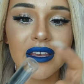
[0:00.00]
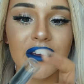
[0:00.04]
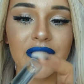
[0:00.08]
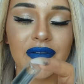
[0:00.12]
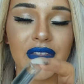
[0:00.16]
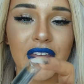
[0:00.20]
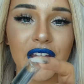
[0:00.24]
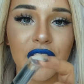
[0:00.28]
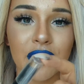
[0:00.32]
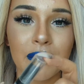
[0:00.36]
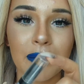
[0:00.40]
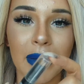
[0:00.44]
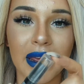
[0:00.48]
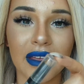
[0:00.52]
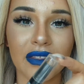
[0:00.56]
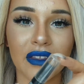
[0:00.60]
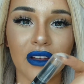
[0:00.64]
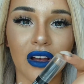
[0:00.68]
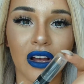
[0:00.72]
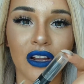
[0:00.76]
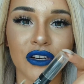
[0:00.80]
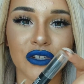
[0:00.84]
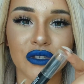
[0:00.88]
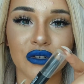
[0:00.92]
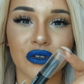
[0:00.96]
if they could make
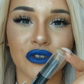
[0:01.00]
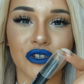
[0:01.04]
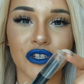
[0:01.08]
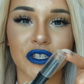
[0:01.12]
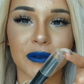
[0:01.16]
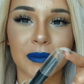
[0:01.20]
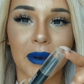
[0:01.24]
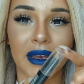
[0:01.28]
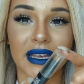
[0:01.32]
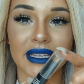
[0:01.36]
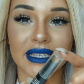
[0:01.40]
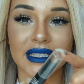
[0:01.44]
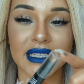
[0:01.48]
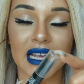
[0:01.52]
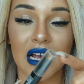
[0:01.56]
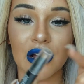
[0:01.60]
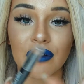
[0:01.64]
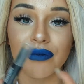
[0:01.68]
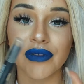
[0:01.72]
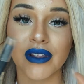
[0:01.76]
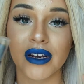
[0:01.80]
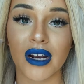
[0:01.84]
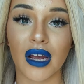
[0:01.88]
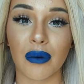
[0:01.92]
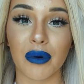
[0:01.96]
the contour just by
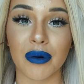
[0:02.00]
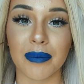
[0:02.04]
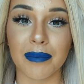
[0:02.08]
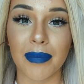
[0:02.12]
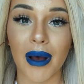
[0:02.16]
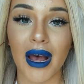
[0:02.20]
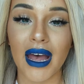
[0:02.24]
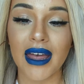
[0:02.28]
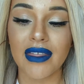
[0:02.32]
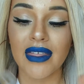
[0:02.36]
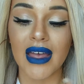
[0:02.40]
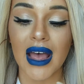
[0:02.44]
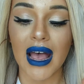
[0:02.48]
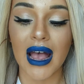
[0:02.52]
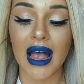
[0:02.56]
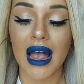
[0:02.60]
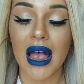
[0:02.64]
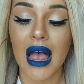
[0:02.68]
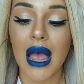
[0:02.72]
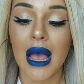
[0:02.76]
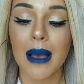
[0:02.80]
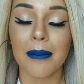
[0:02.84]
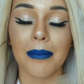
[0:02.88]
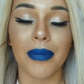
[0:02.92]
itself then I would buy that